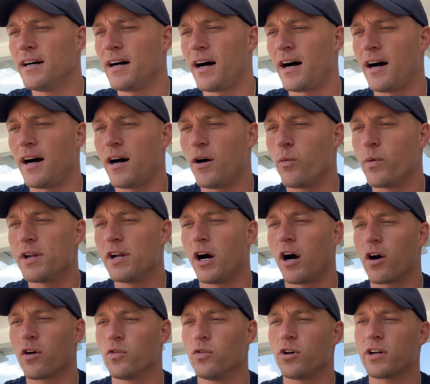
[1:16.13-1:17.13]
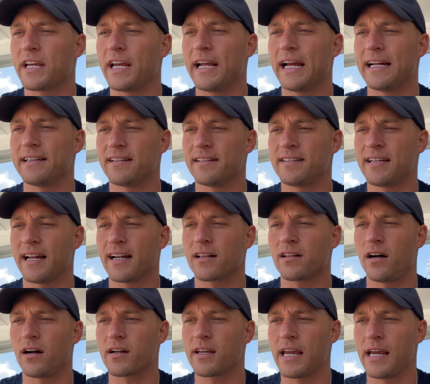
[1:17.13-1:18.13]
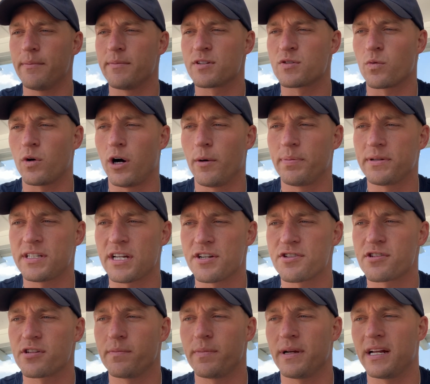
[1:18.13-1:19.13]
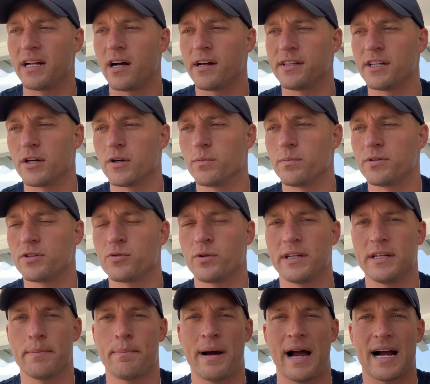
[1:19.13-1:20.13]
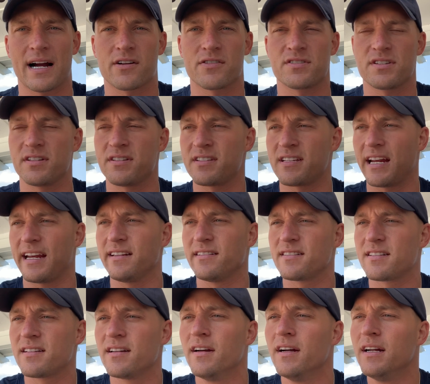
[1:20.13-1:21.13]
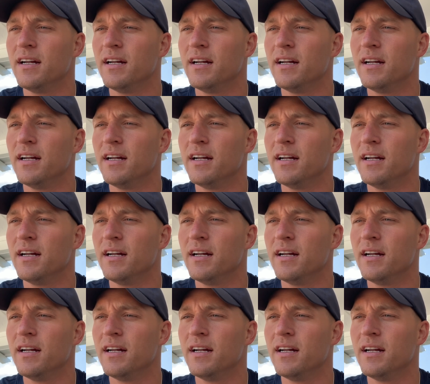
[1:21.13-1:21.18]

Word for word: Uh, we are looking at the 10 o'clock game as well, potentially being on there between the Packers and Saints.